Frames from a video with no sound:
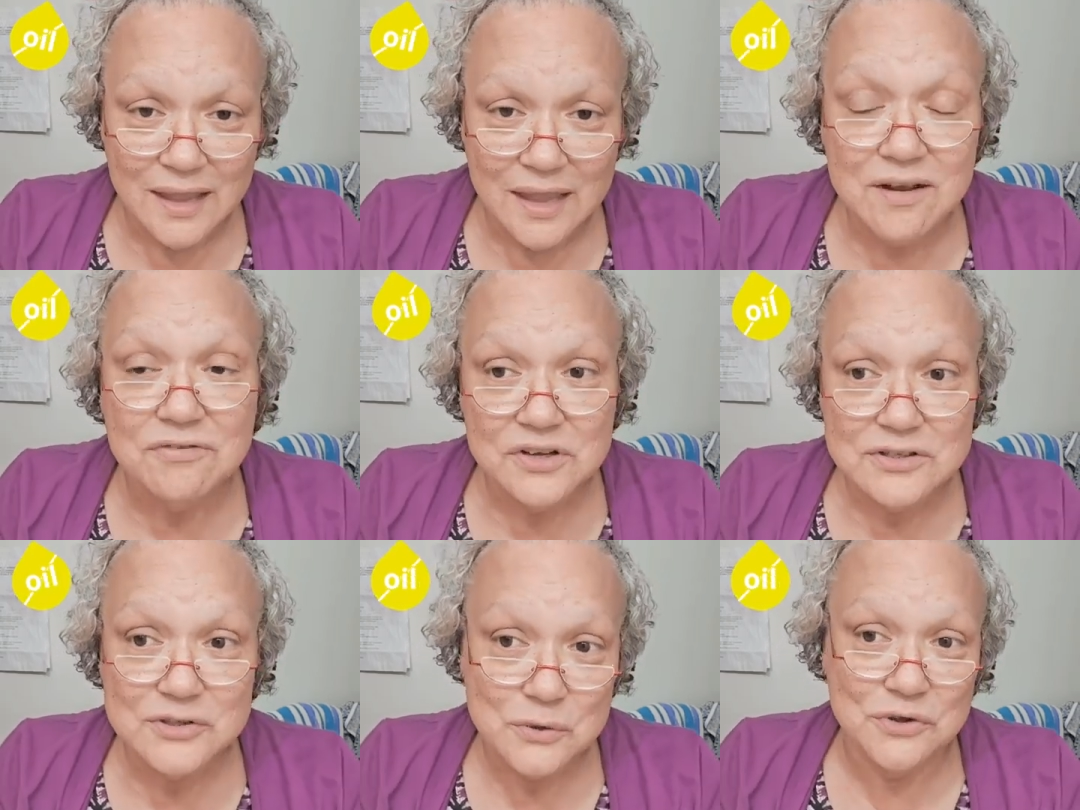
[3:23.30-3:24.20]
it
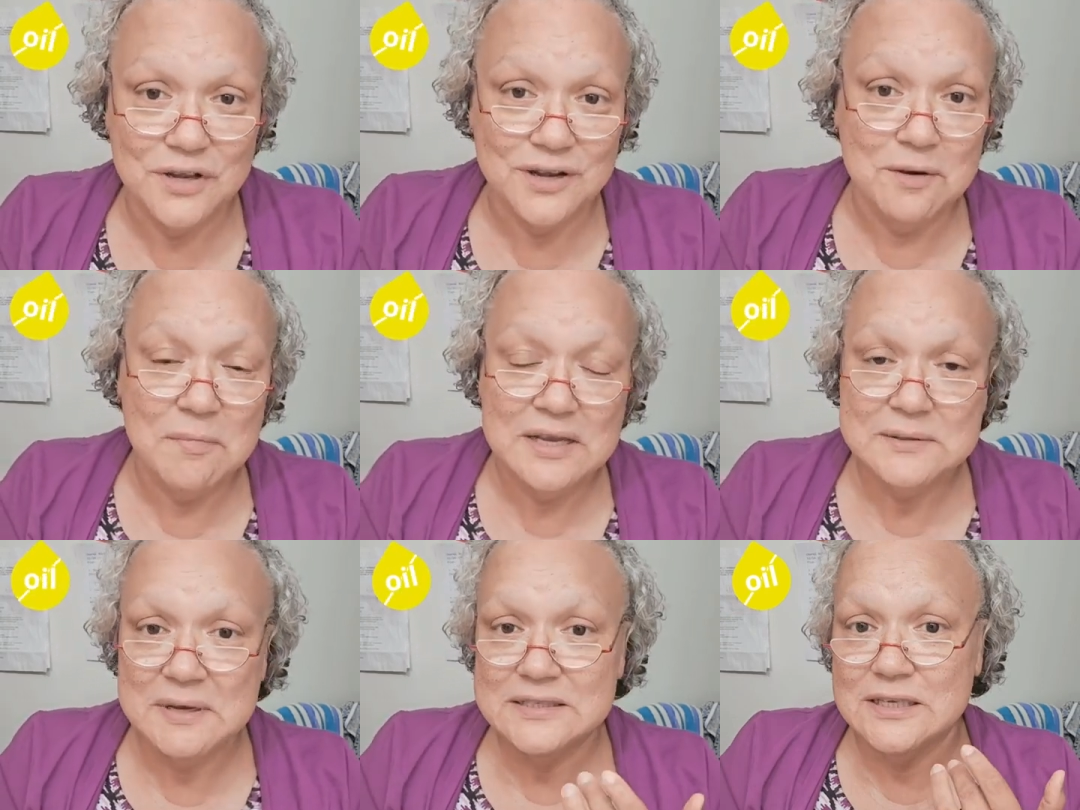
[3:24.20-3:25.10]
feels so good. It
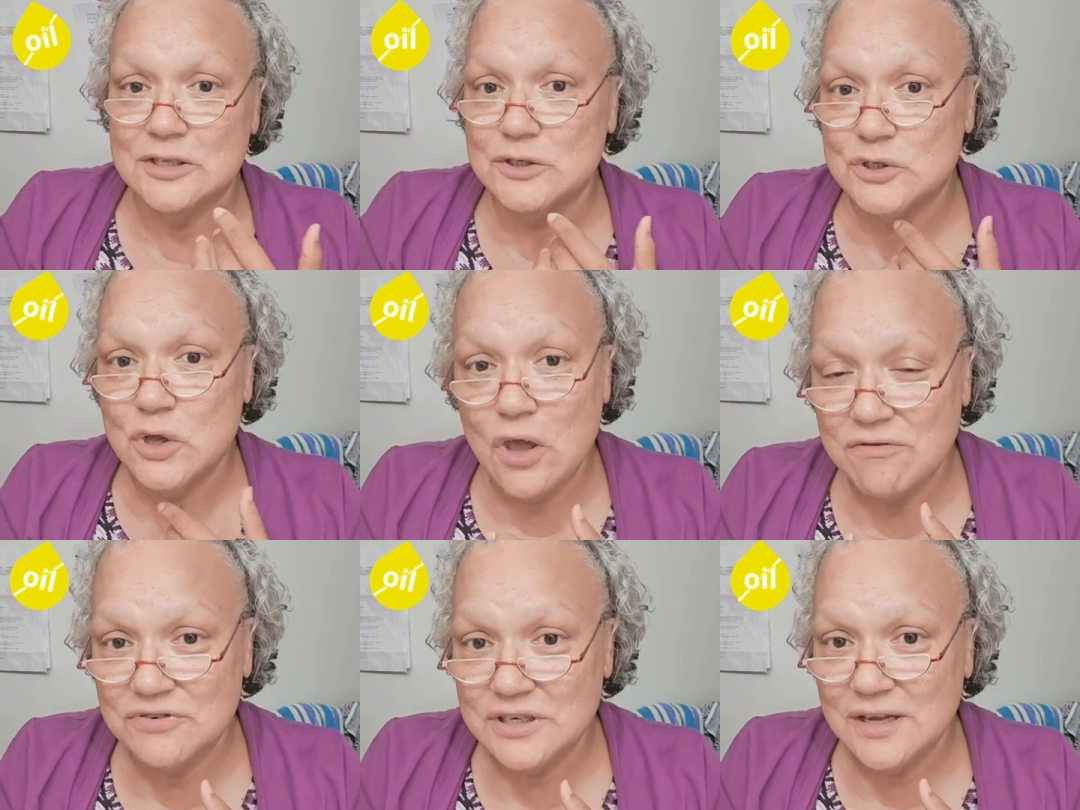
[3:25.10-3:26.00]
makes my skin
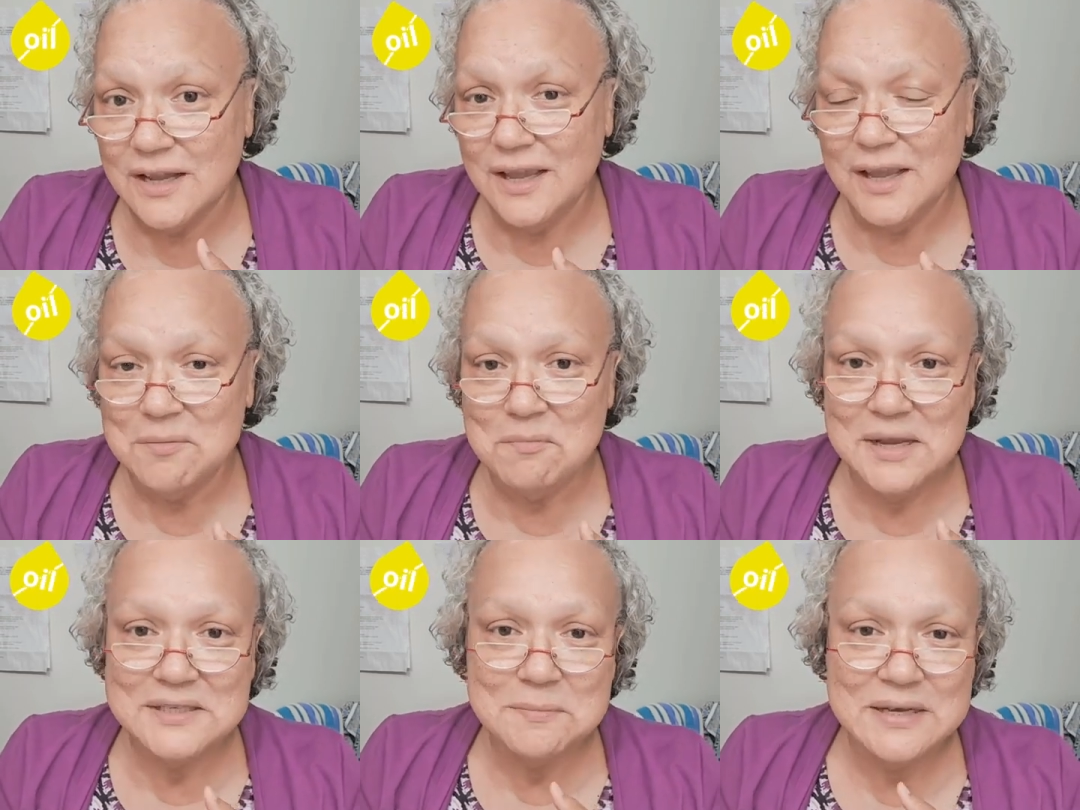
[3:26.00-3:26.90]
soft. It
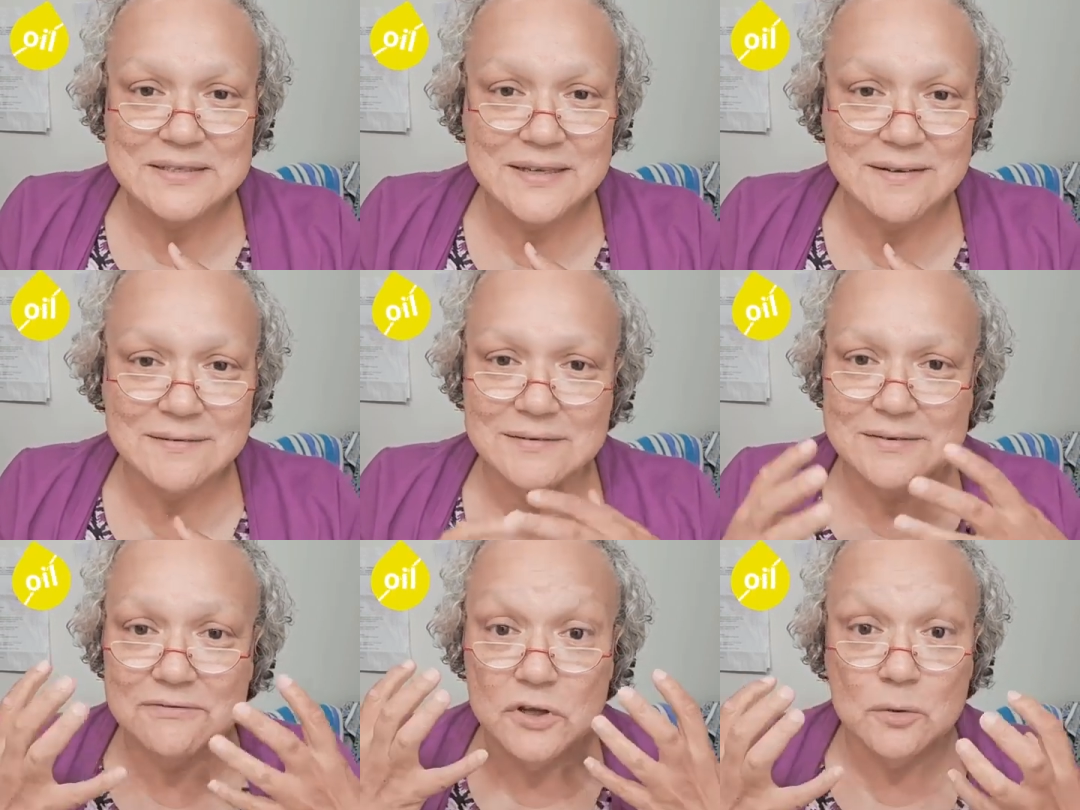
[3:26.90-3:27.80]
makes my skin
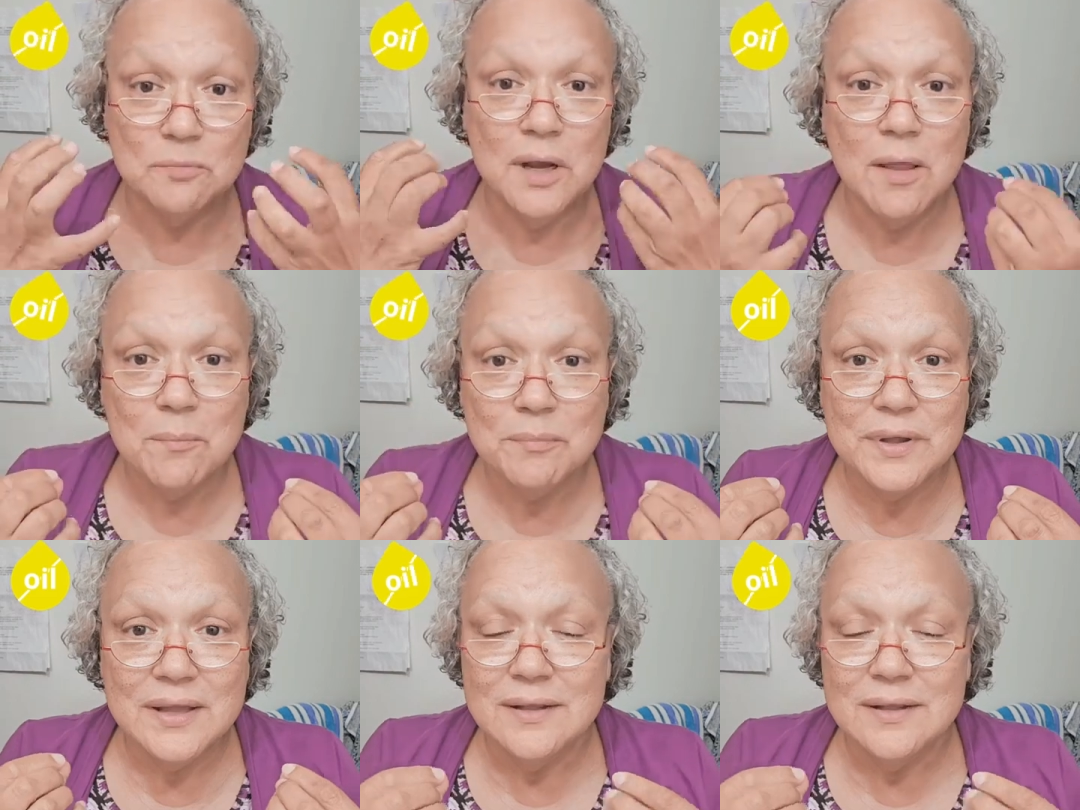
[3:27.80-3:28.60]
feel plump.